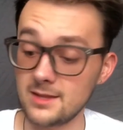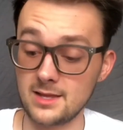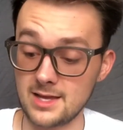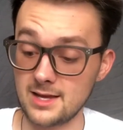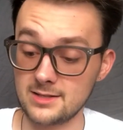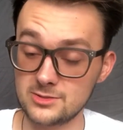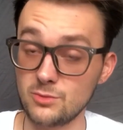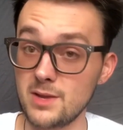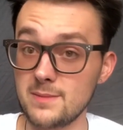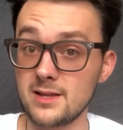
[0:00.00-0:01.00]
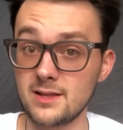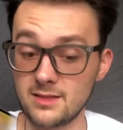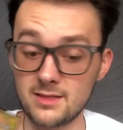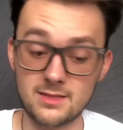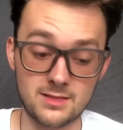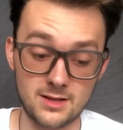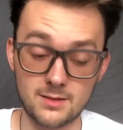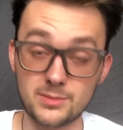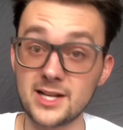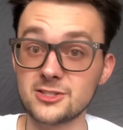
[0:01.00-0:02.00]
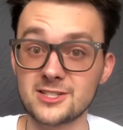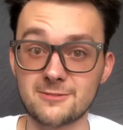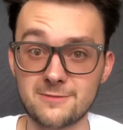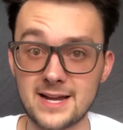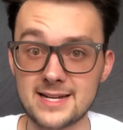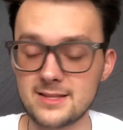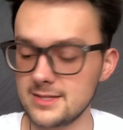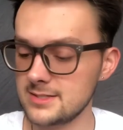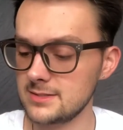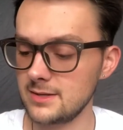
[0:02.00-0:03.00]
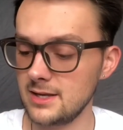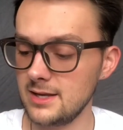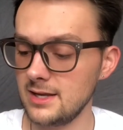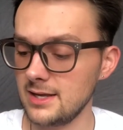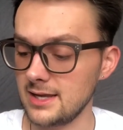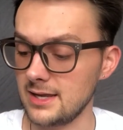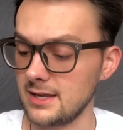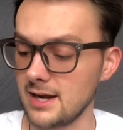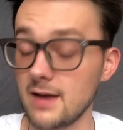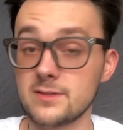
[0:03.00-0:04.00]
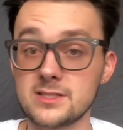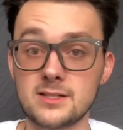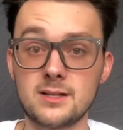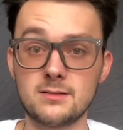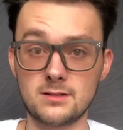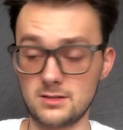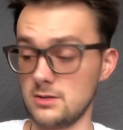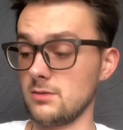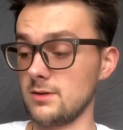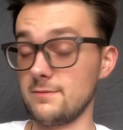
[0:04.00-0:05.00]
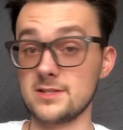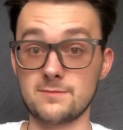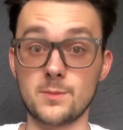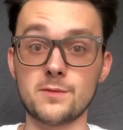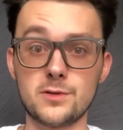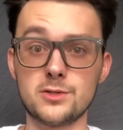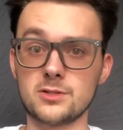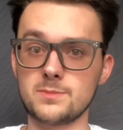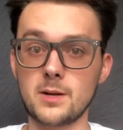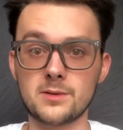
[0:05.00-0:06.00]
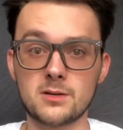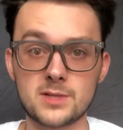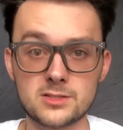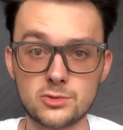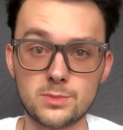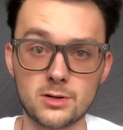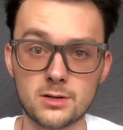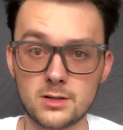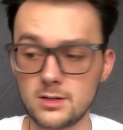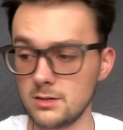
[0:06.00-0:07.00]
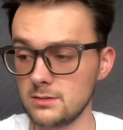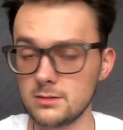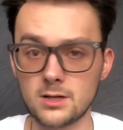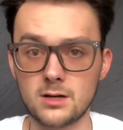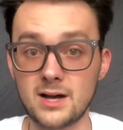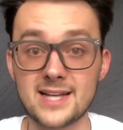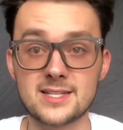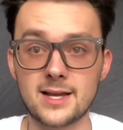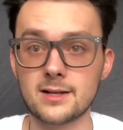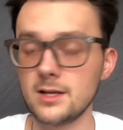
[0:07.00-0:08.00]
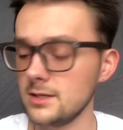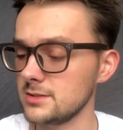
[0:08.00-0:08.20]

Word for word: Yeah, so maybe the players can find this, and obviously, you know, if it's from the future, it's probably gonna be super high-tech.